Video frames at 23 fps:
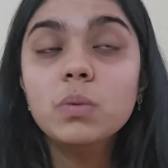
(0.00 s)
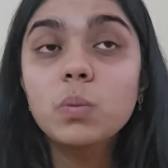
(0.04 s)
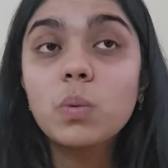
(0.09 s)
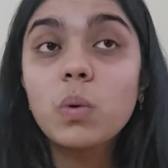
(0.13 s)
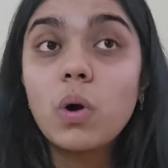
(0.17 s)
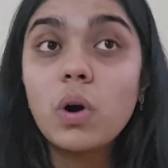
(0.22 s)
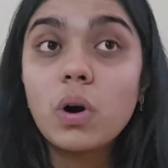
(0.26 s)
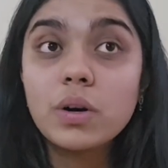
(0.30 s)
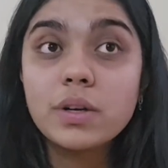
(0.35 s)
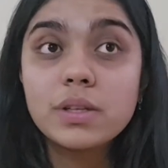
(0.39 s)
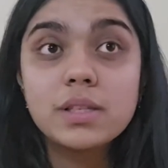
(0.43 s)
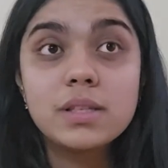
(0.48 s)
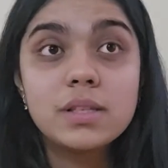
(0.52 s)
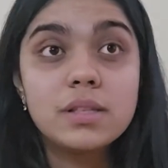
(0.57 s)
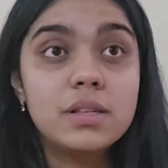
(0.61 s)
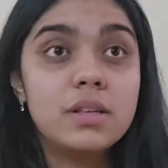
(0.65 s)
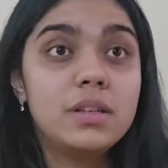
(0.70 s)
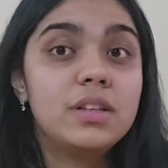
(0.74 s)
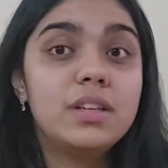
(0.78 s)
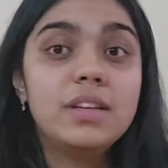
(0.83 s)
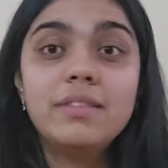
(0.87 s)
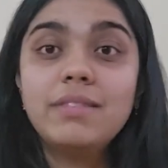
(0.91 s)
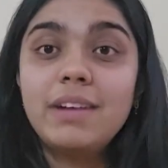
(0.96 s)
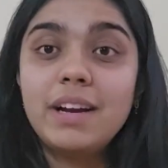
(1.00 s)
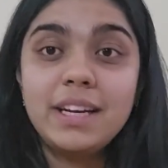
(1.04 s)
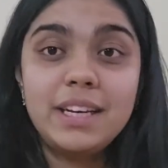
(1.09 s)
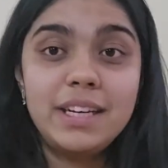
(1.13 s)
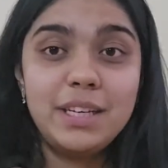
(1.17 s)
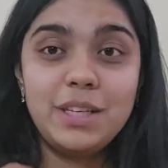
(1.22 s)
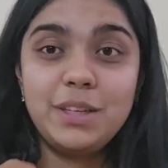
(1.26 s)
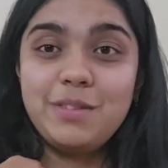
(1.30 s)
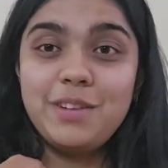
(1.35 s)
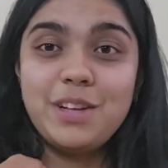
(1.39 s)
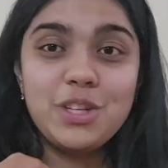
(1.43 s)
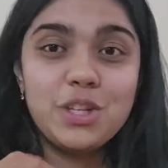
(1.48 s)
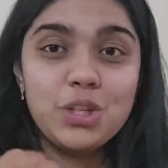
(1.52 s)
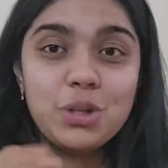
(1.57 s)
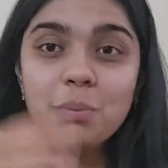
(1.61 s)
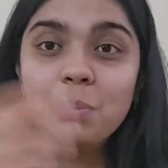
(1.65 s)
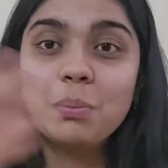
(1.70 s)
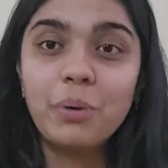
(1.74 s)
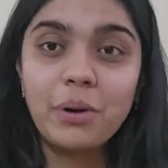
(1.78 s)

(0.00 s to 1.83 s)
was Divine Intervention